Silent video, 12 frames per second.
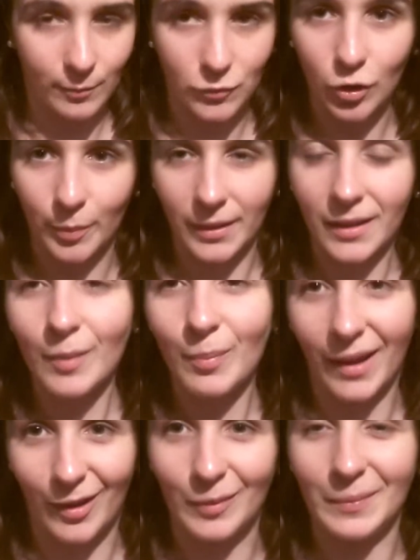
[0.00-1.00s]
topic, get
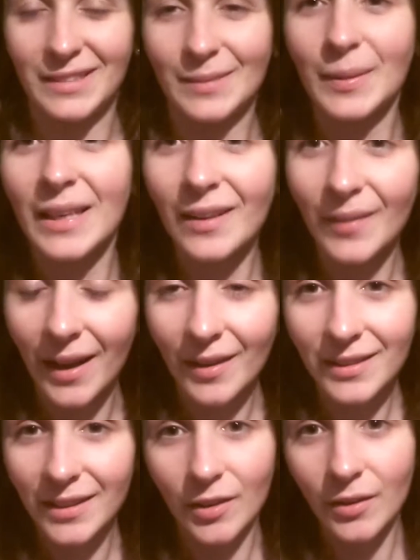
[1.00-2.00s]
back on this. But anyway,
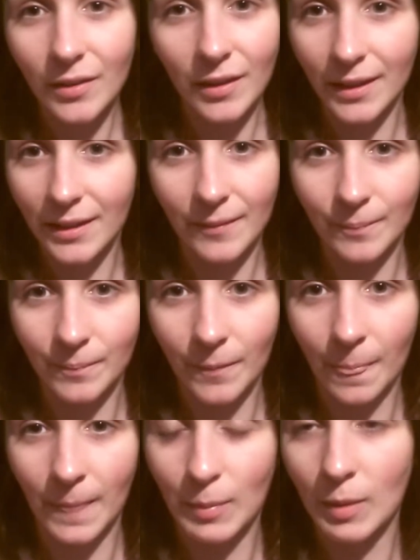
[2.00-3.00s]
you know, like,
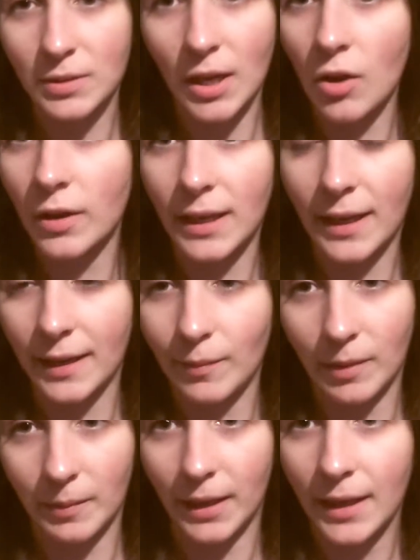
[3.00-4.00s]
people say, oh, you're lucky,
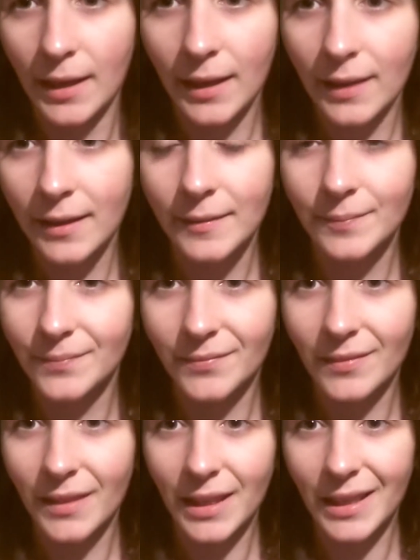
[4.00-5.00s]
blah, blah.
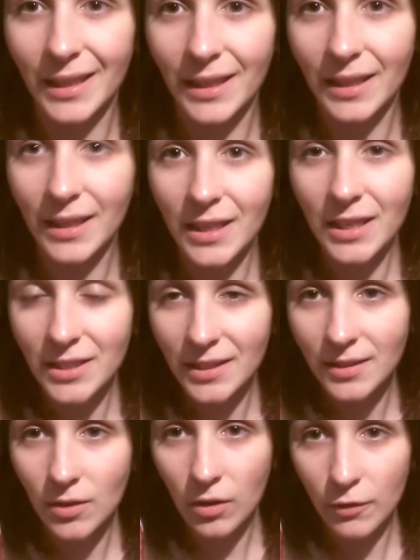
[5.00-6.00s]
You
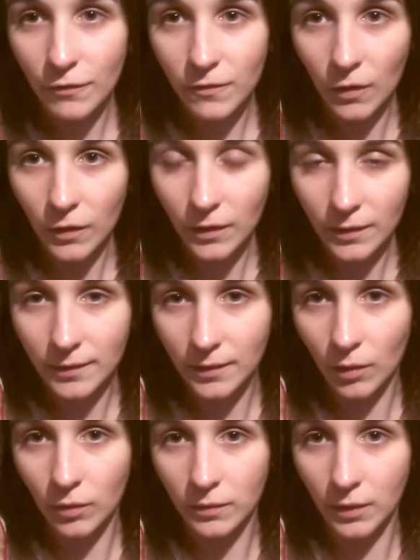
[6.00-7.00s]
just got to focus
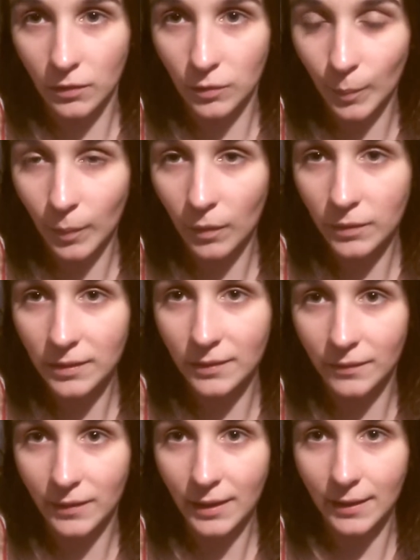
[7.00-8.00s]
on those positive
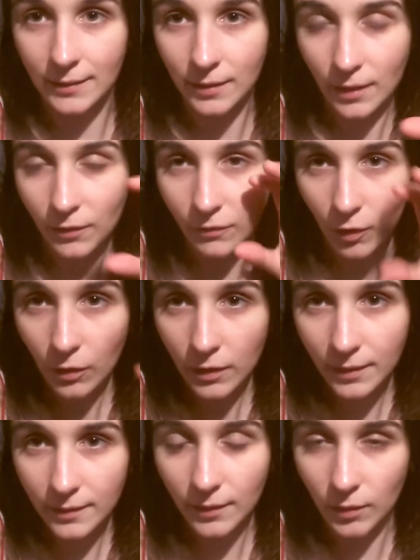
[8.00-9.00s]
things. Don't
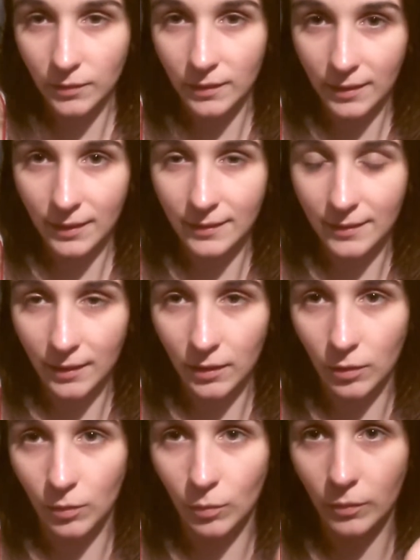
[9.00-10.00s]
focus on things that
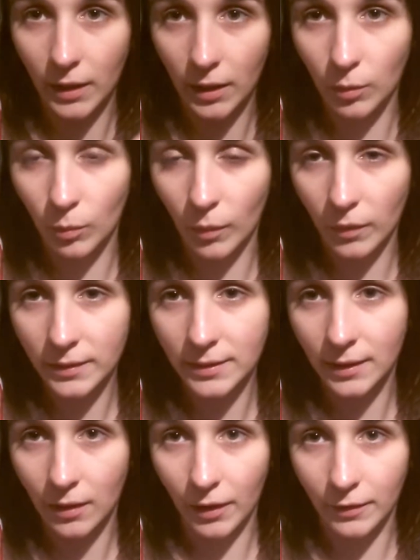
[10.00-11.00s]
you want
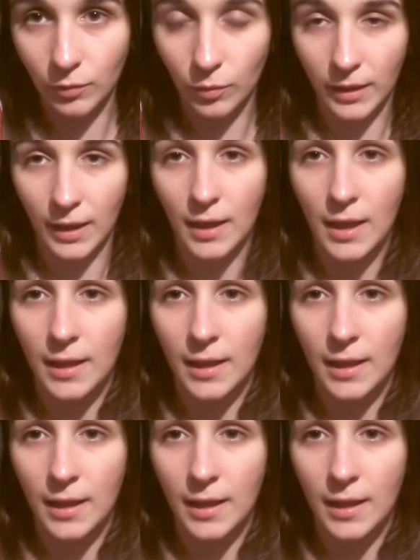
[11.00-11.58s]
in life, or that